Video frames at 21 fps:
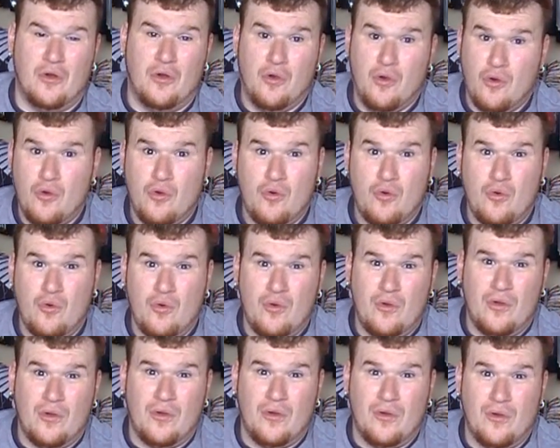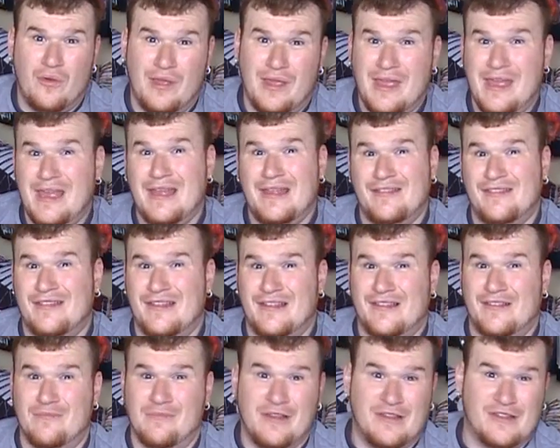who is
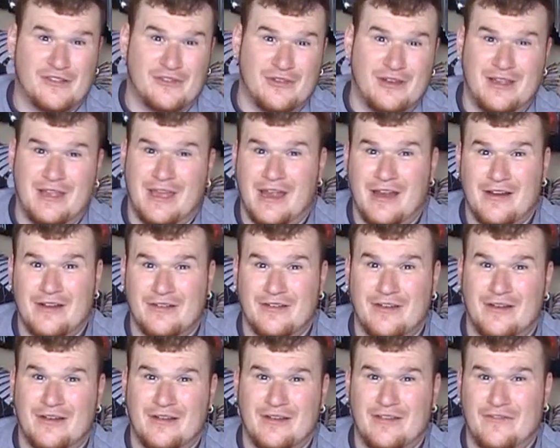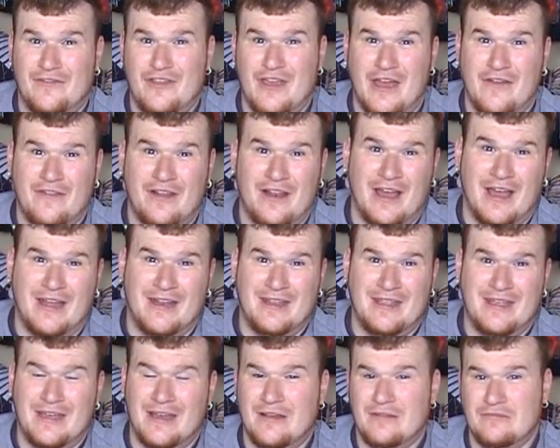this mystery character, if you have an
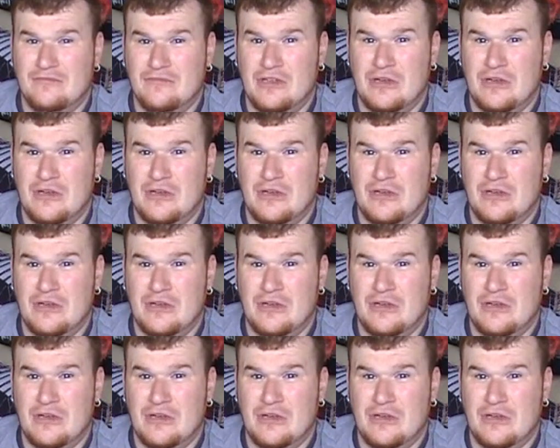idea,